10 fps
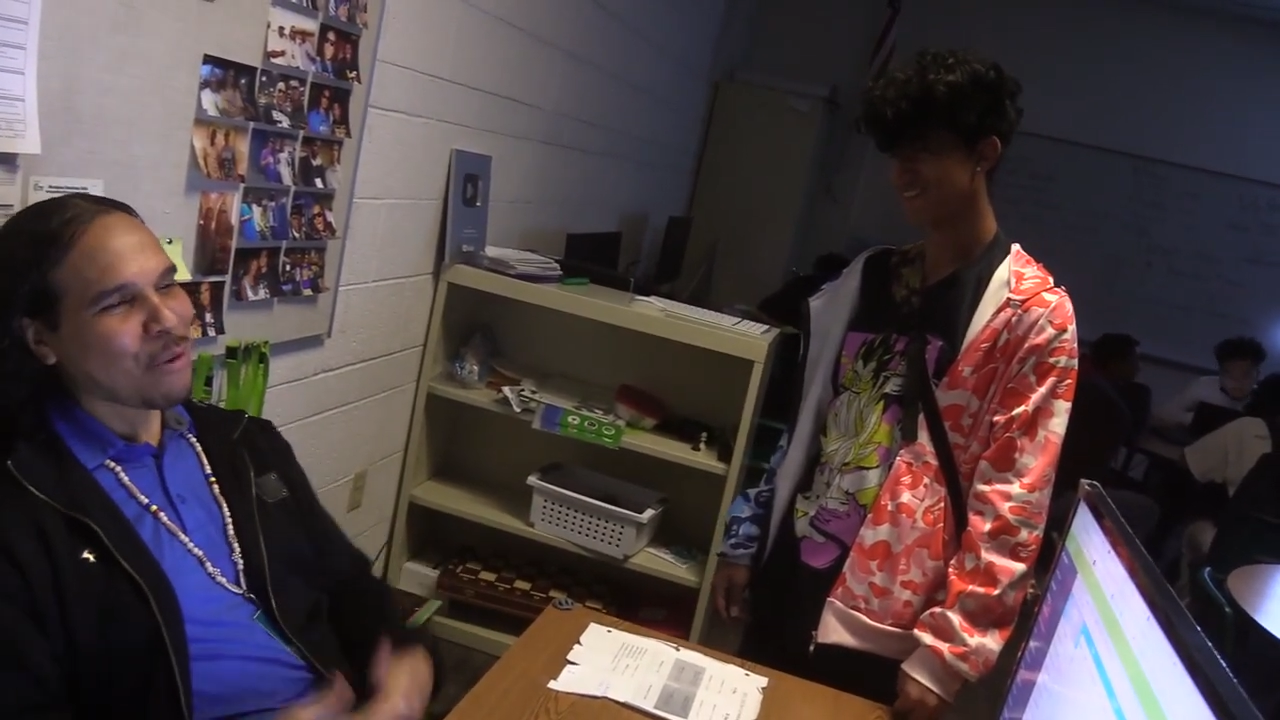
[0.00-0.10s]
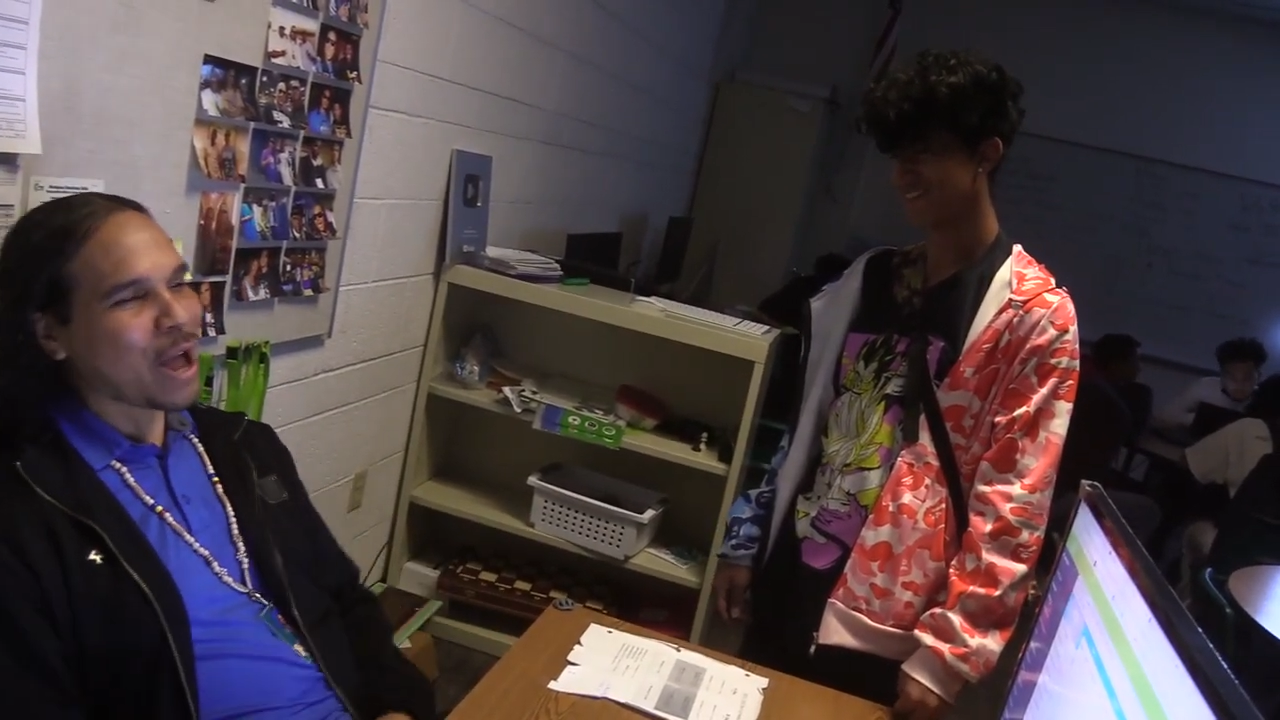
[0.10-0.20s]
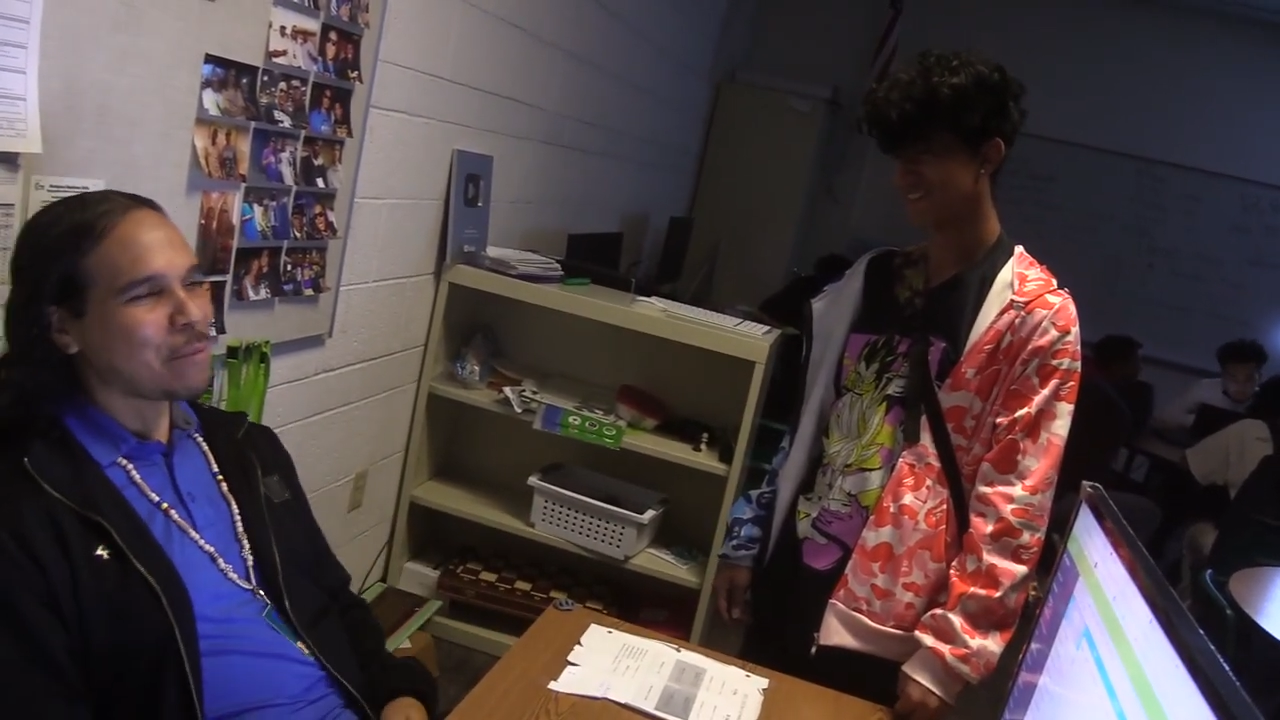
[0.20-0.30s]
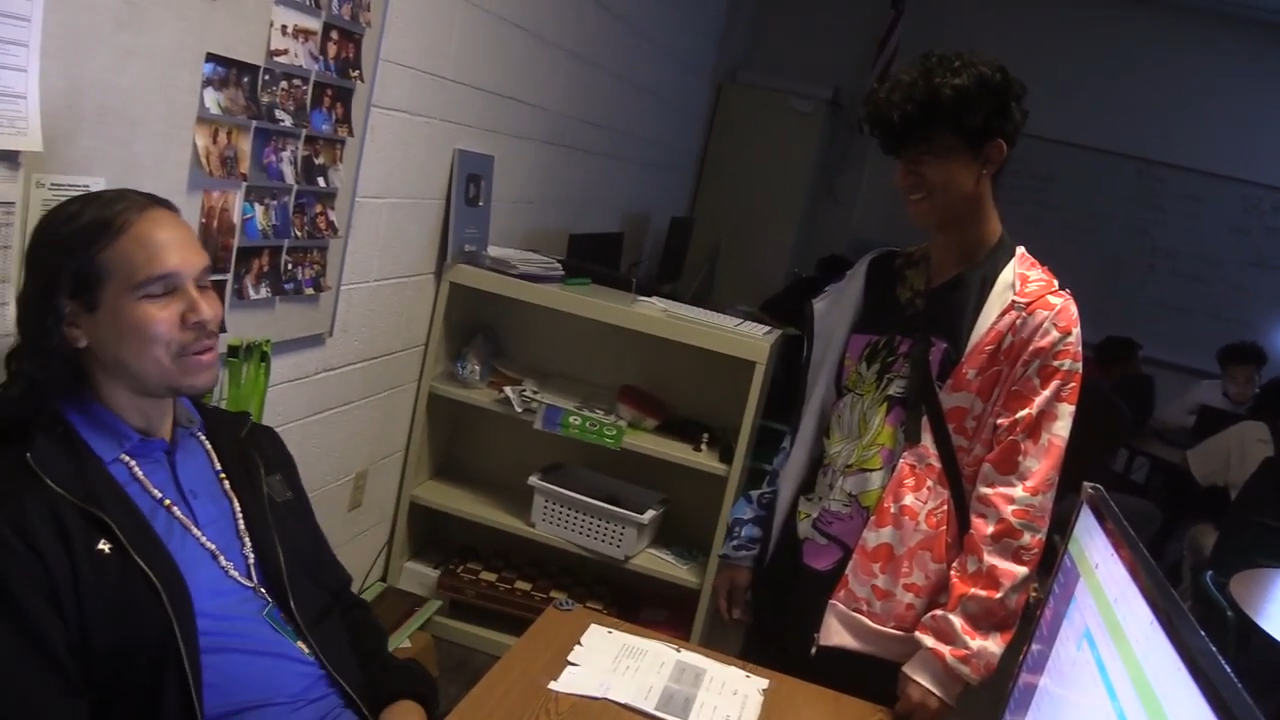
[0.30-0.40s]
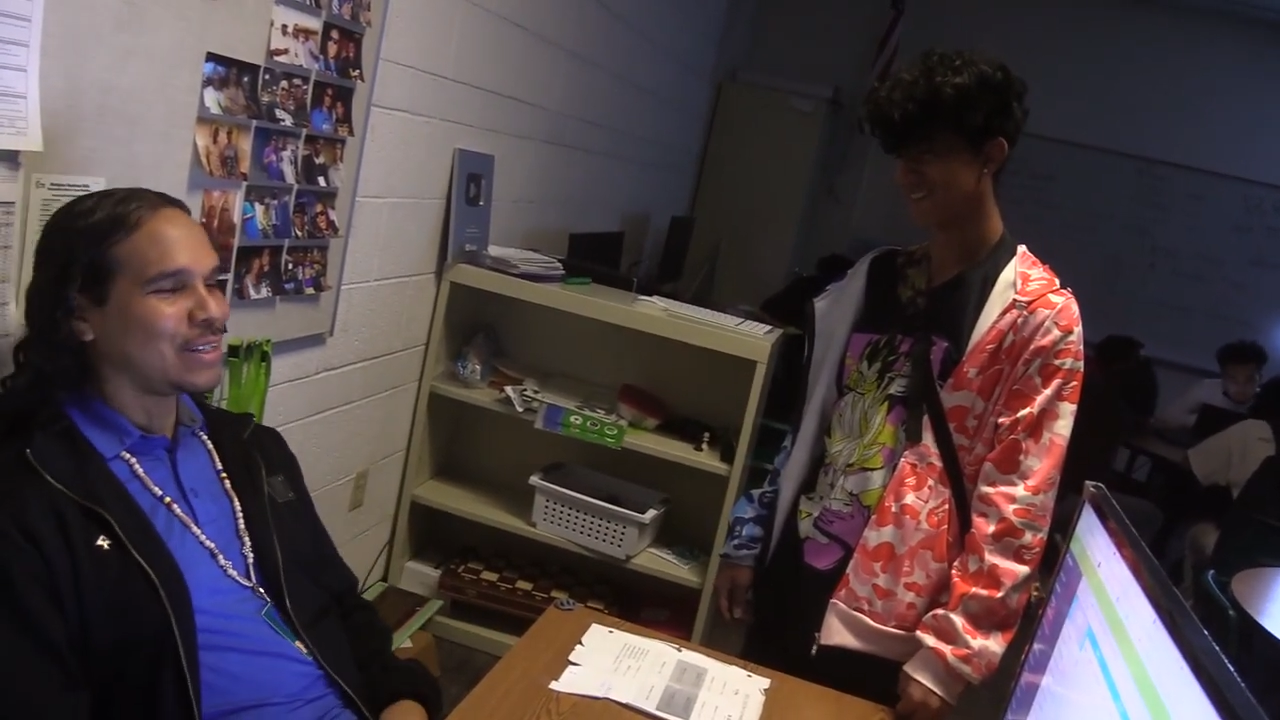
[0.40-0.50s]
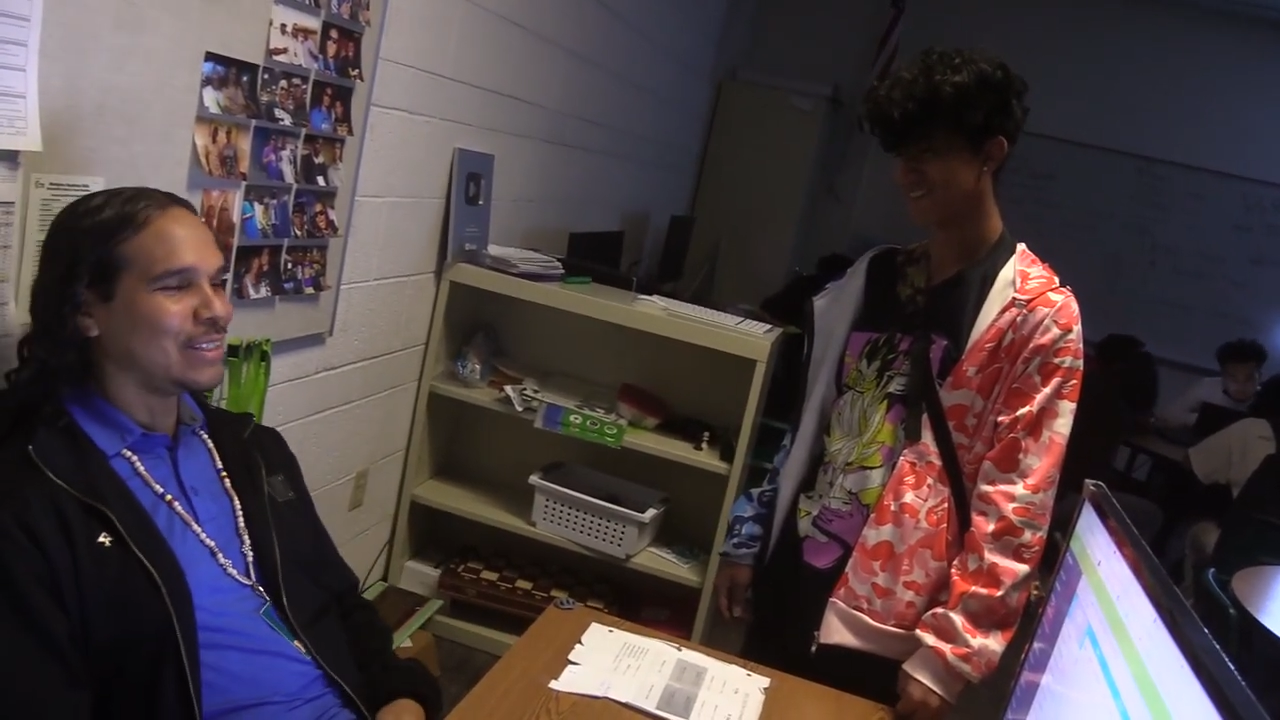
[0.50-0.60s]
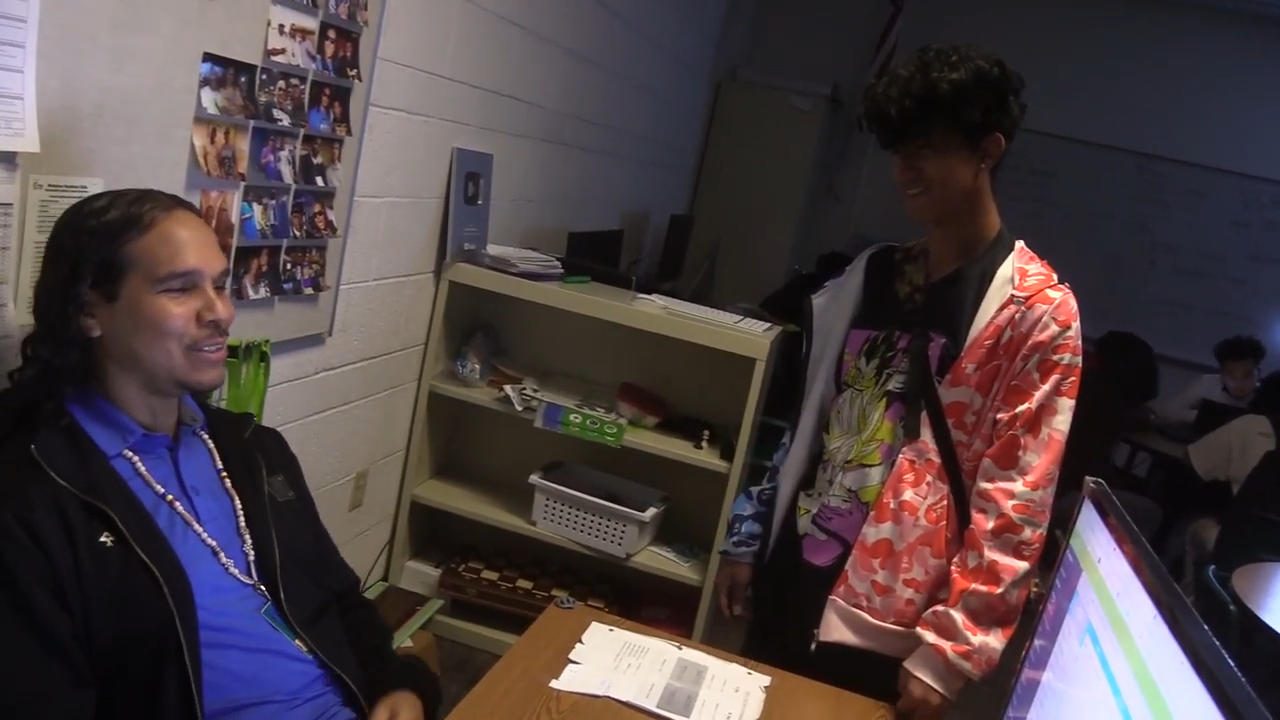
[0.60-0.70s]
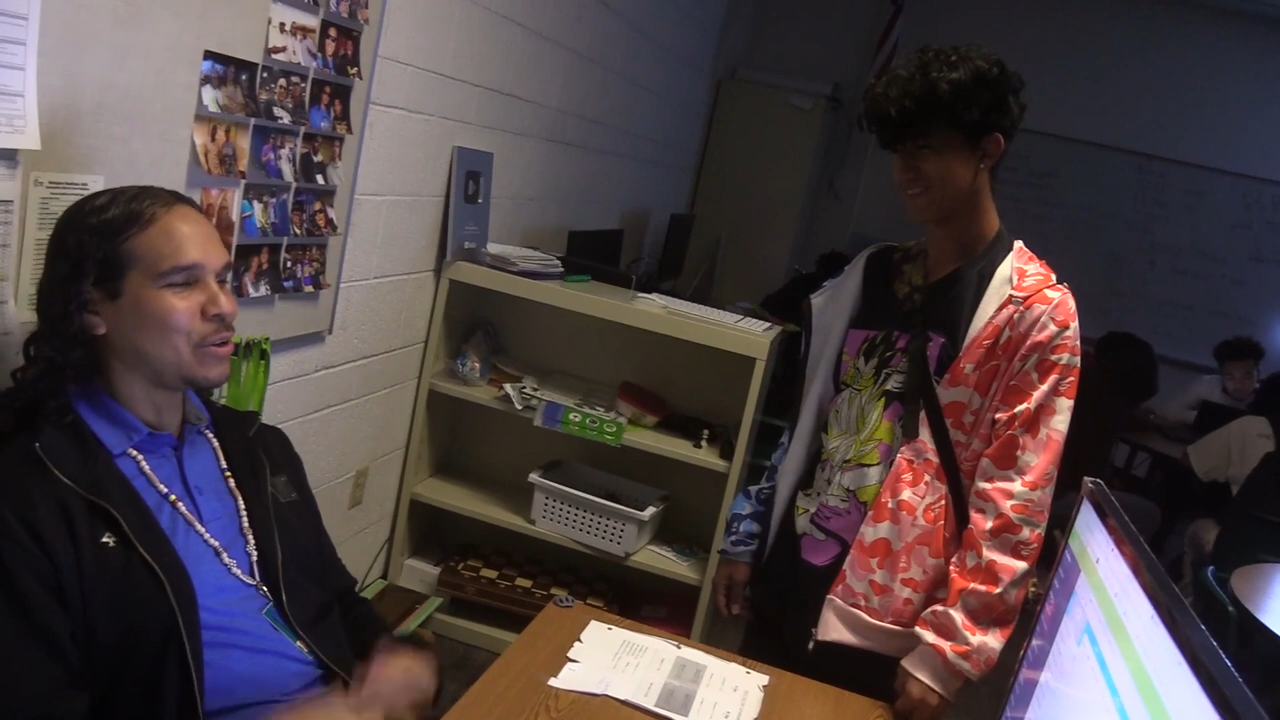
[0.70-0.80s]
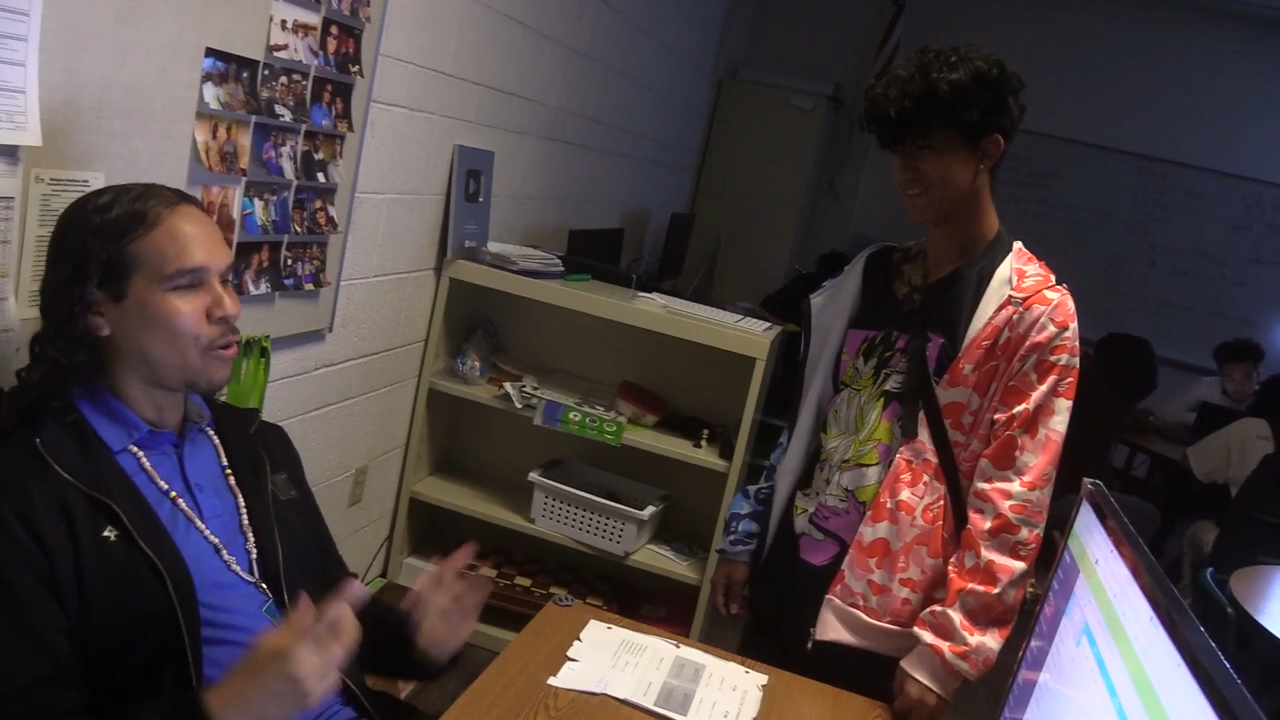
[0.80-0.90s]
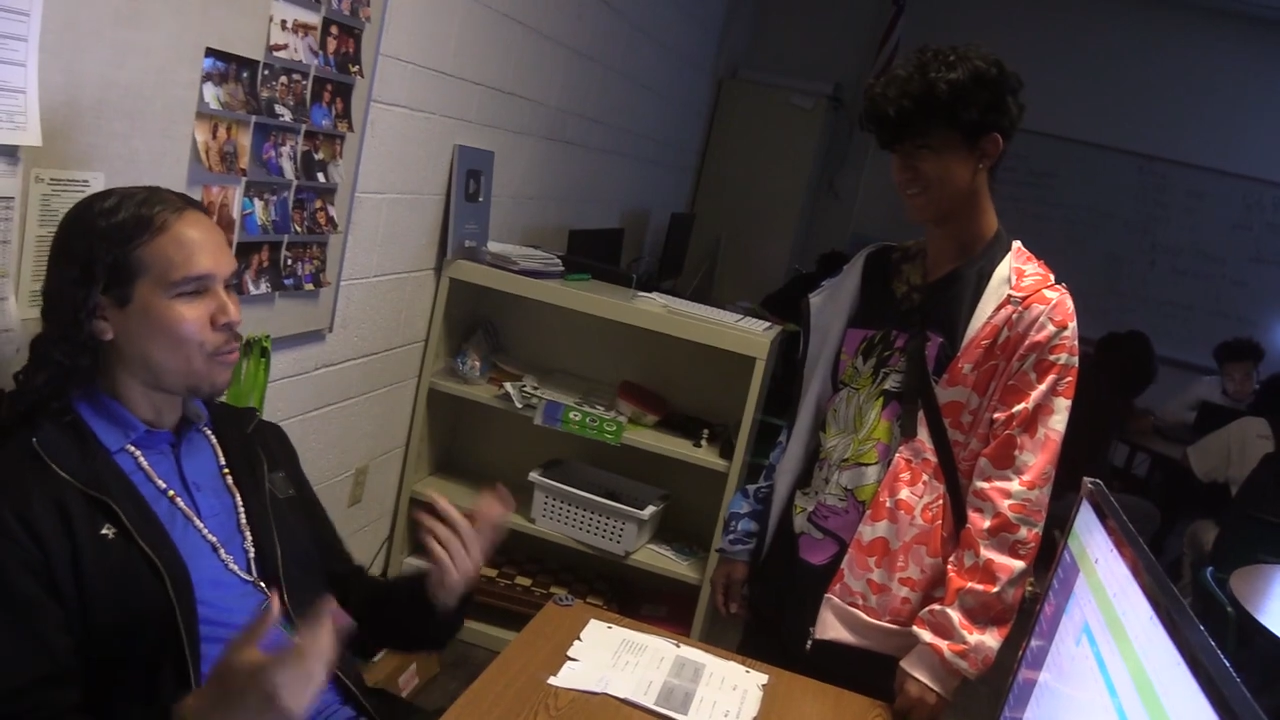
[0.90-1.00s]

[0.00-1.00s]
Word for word: rhyming, you know,